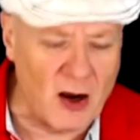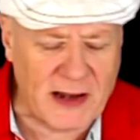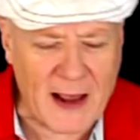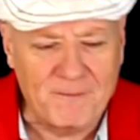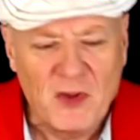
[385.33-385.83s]

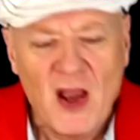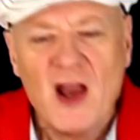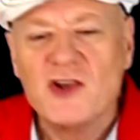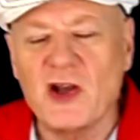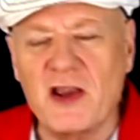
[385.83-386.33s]
Okay,
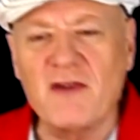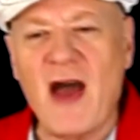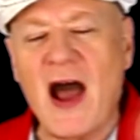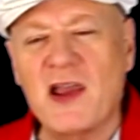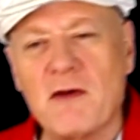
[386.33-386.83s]
so you
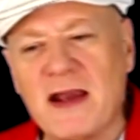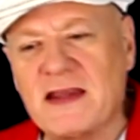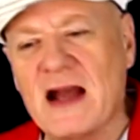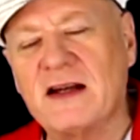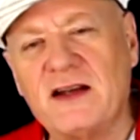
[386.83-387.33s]
evaluate
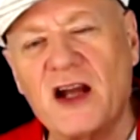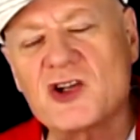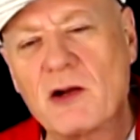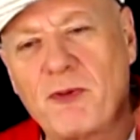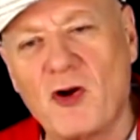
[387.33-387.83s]
that
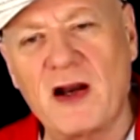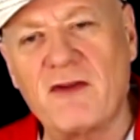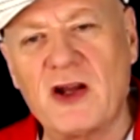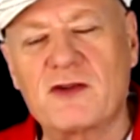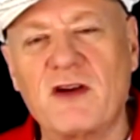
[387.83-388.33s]
initial point
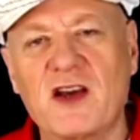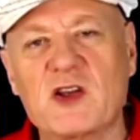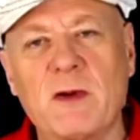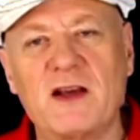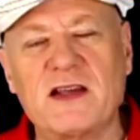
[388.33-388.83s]
of entry
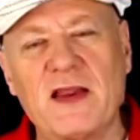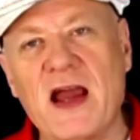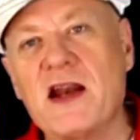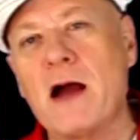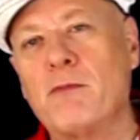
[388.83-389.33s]
experience, and
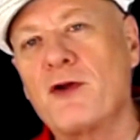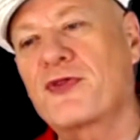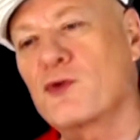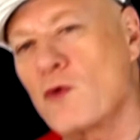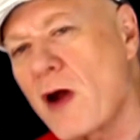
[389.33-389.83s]
then number
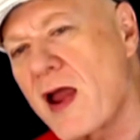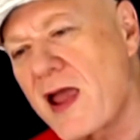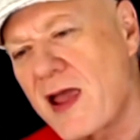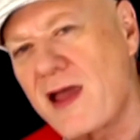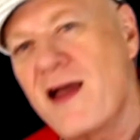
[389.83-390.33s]

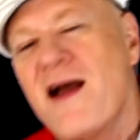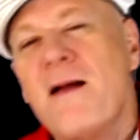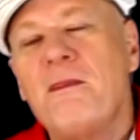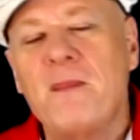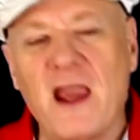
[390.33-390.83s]
3
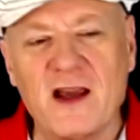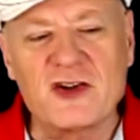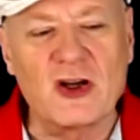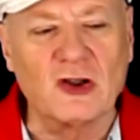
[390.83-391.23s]
is you